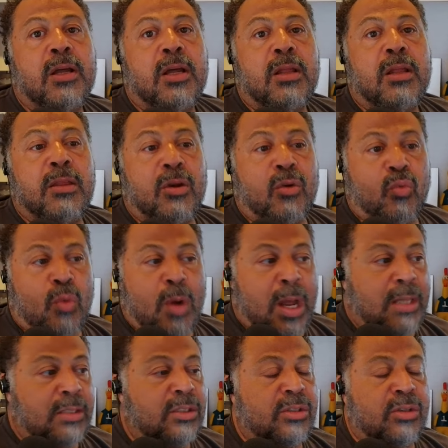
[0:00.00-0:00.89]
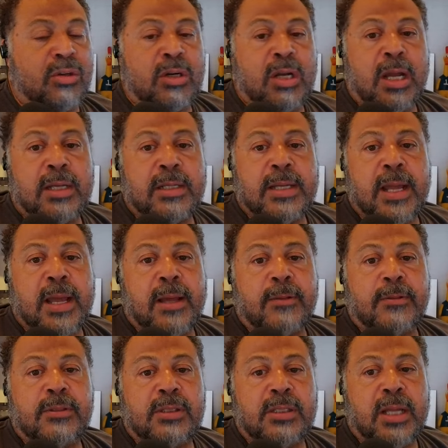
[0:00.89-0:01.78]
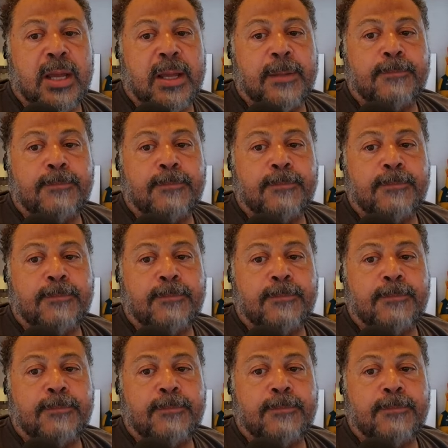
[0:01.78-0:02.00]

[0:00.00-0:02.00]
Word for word: their roster cutdowns done.